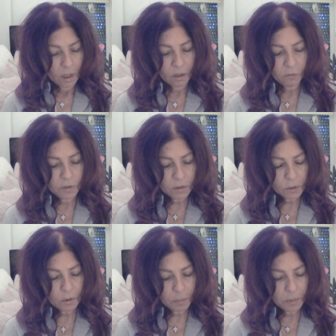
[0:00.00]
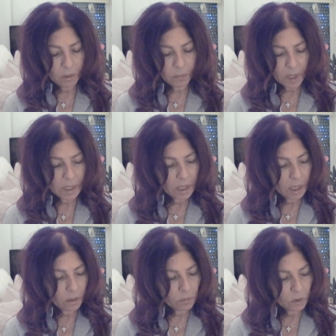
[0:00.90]
I feel, Scorpio, right
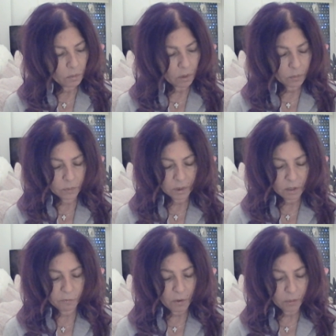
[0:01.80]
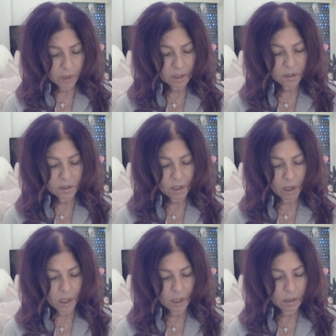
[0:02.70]
now you are really focused
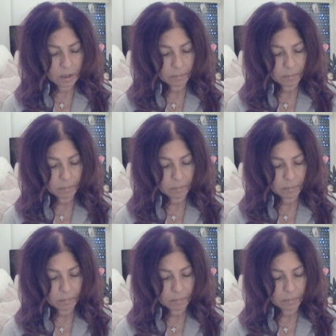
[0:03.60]
on